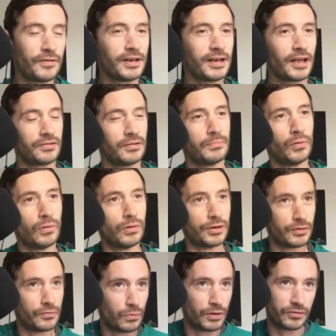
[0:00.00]
that's important.
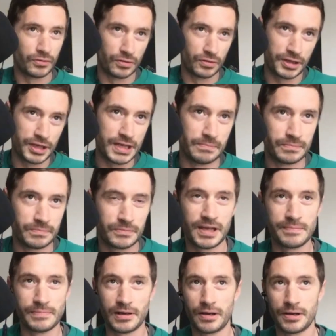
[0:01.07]
You've always got to
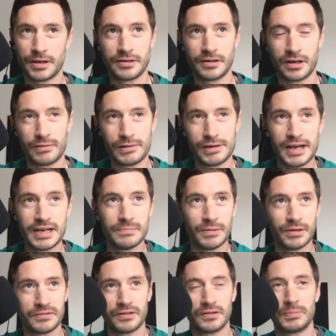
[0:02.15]
keep learning, you know, in any
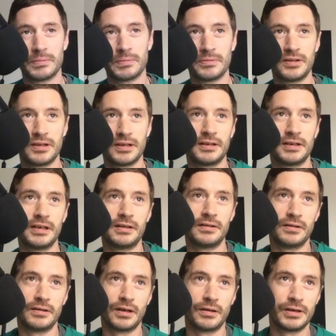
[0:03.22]
business, but particularly,
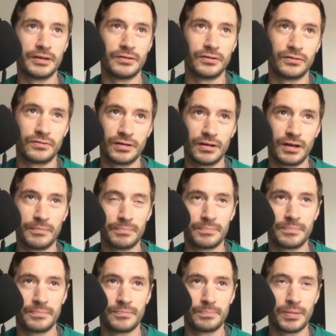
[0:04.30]
you know, an industry like
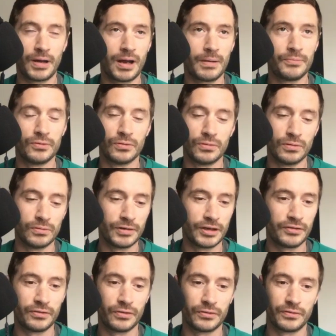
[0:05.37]
pubs or
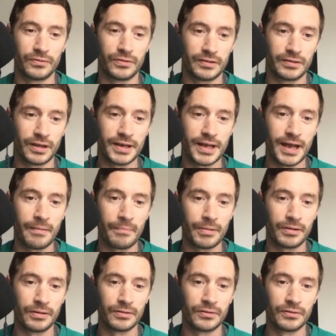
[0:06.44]
restaurants and things like that,
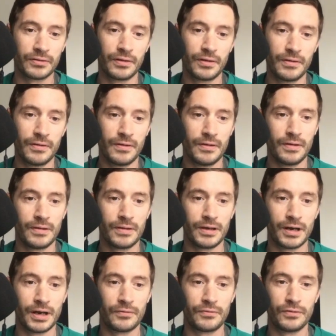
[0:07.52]
because, you
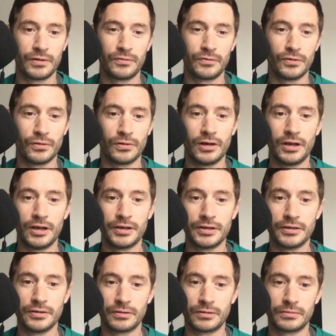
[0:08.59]
know, if you're not
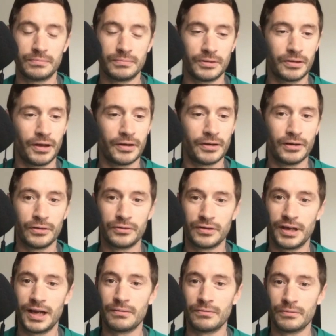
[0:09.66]
learning, you're kind of
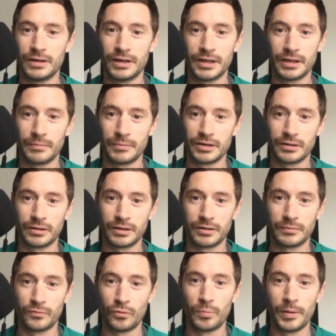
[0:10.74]
losing out, really. I mean, you're going
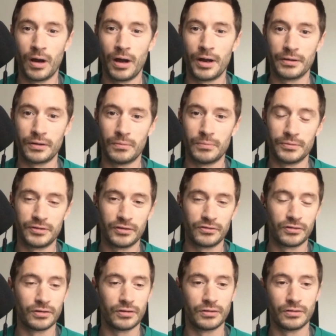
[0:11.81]
to fall behind the
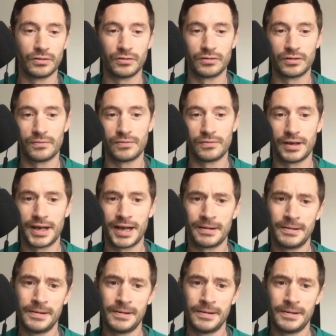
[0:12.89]
competition and stuff like that.